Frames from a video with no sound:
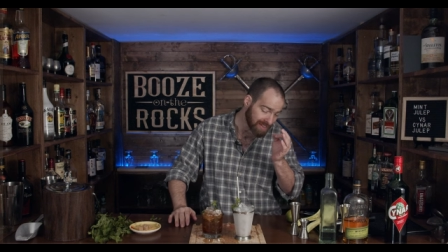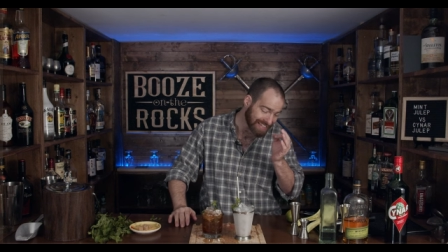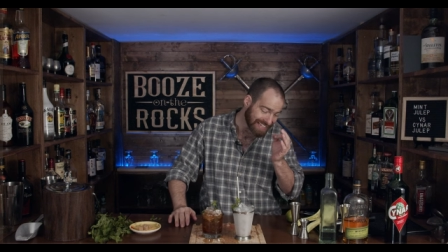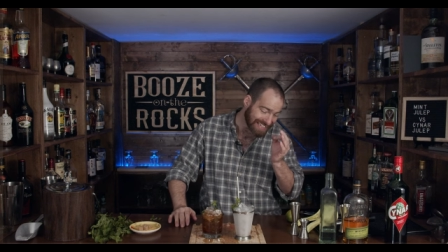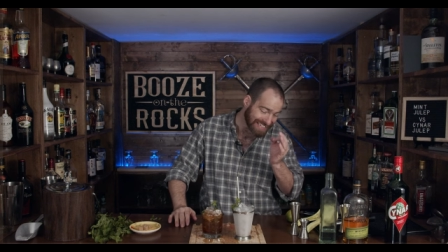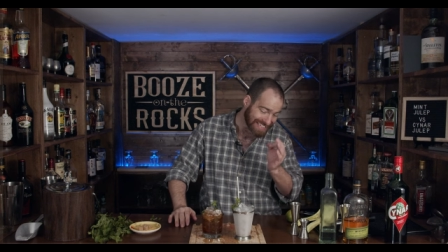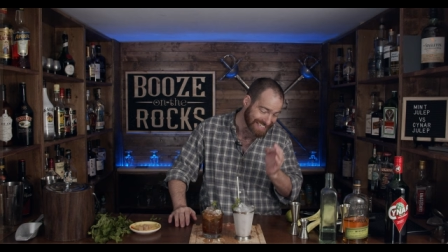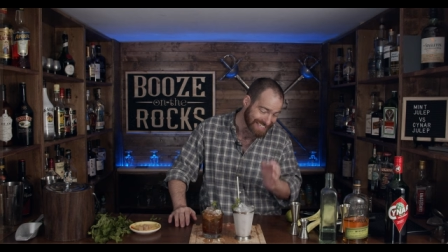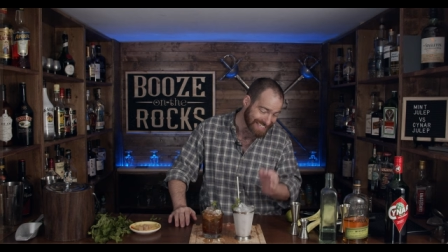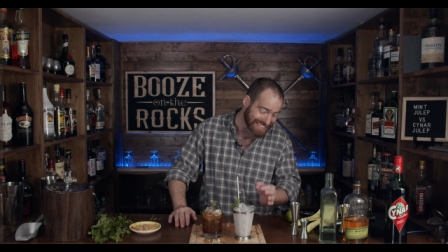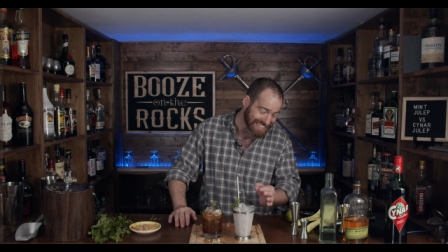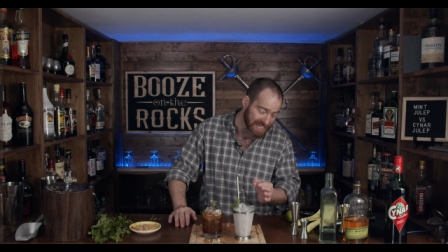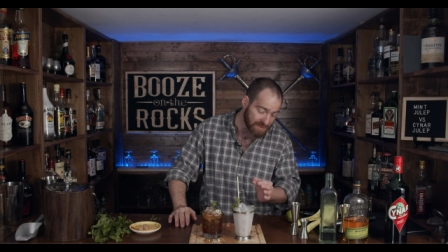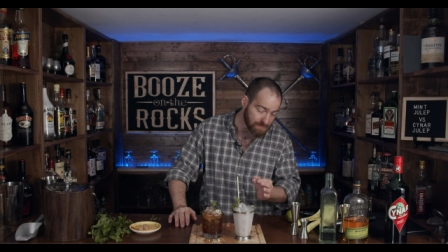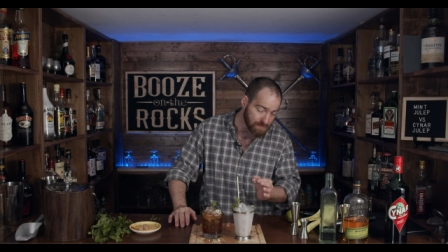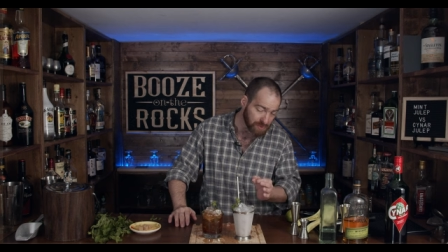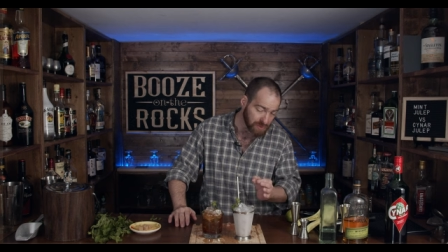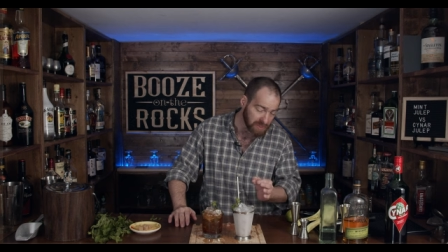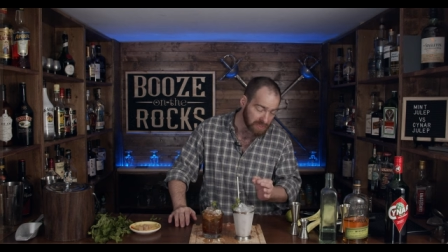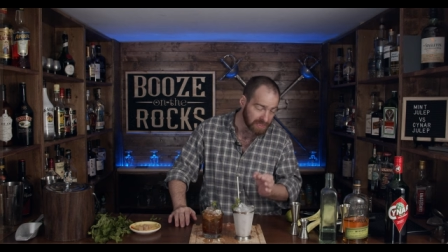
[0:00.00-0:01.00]
It's
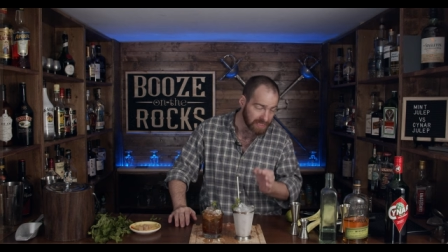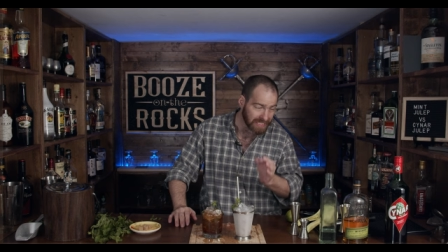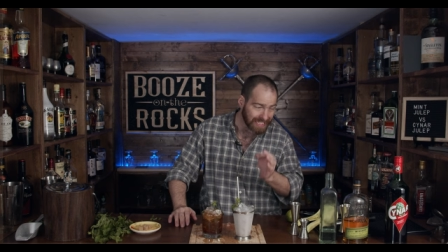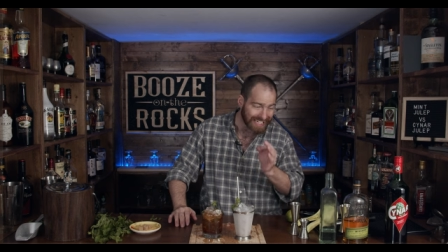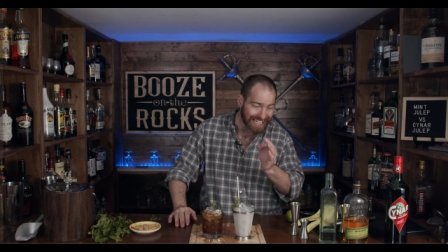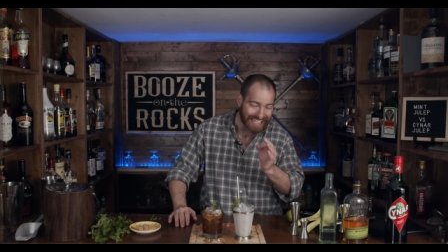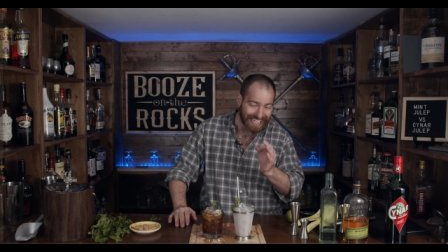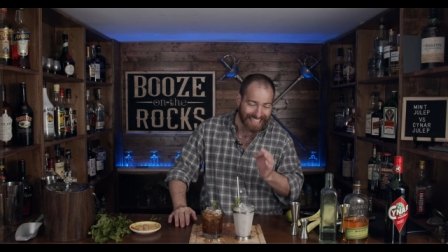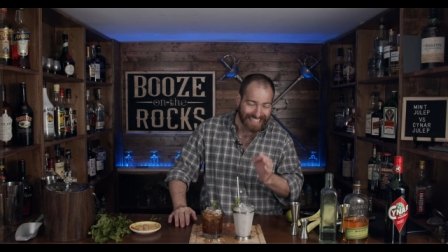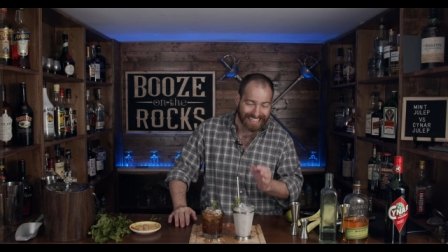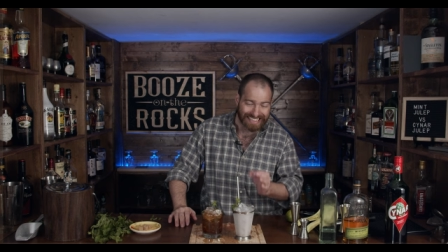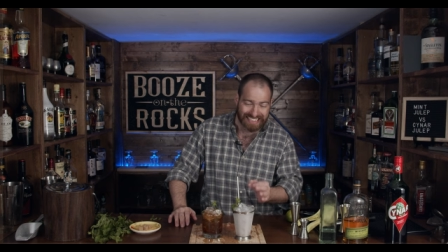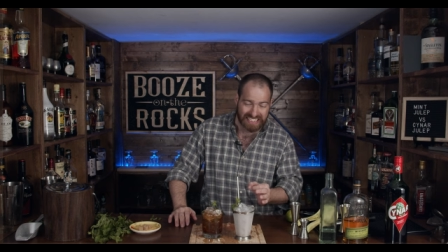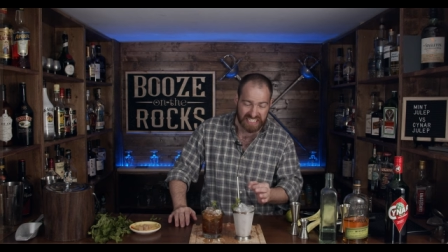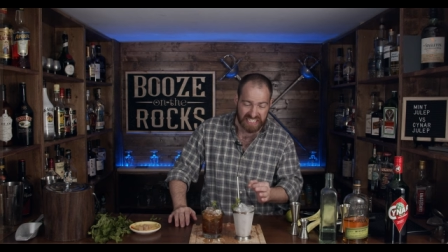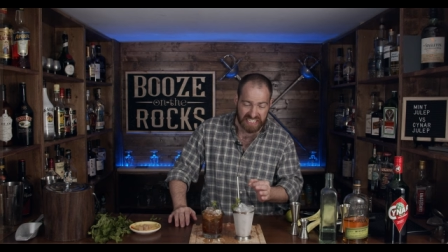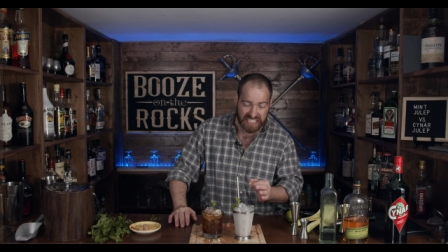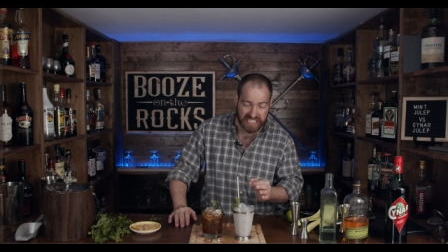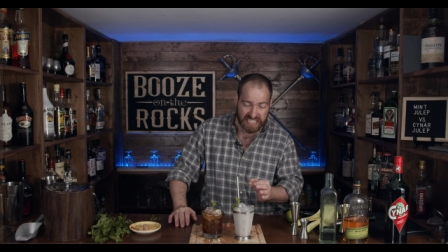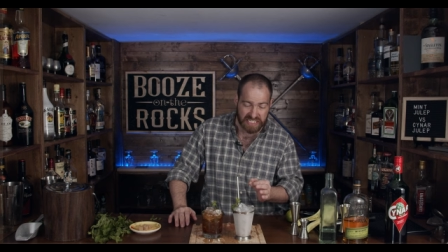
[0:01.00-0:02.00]
simple,
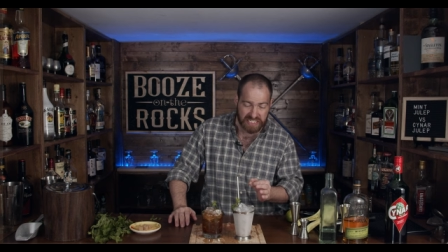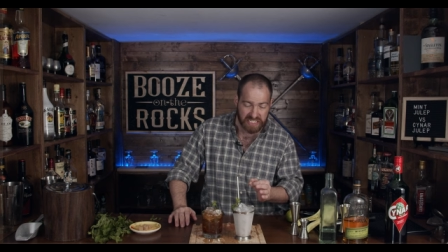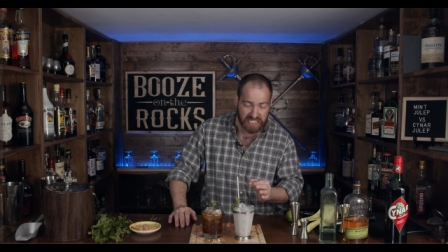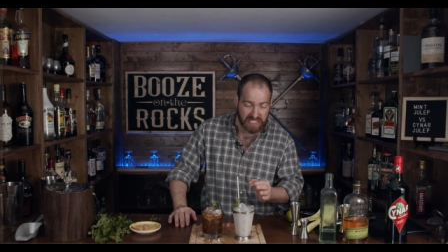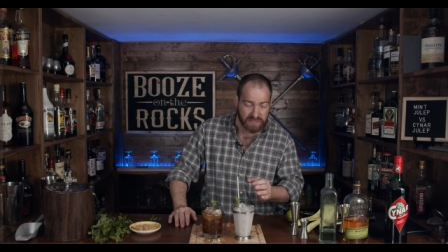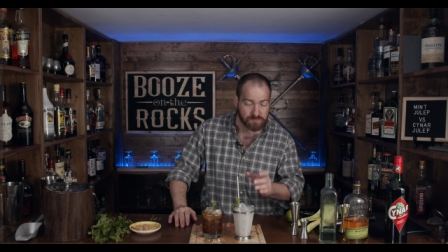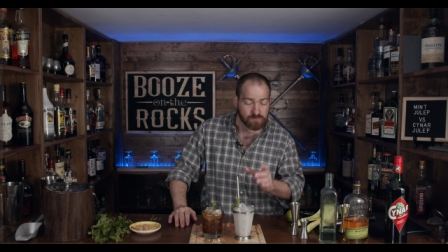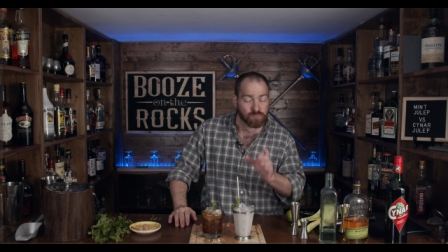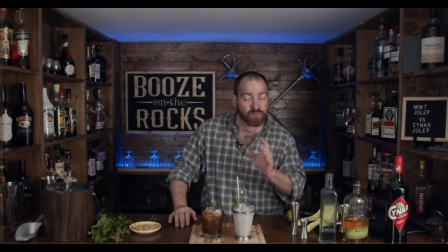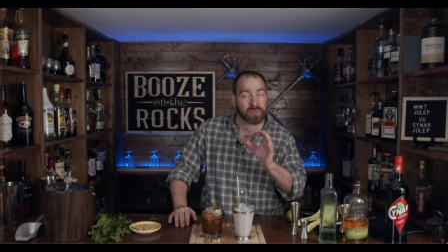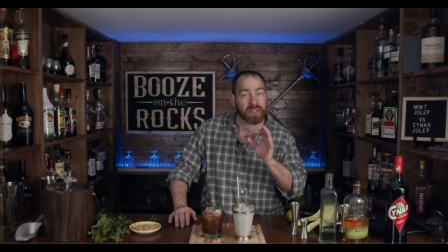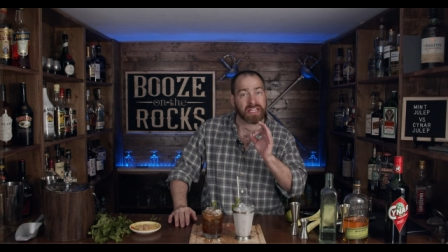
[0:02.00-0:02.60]
it's easy,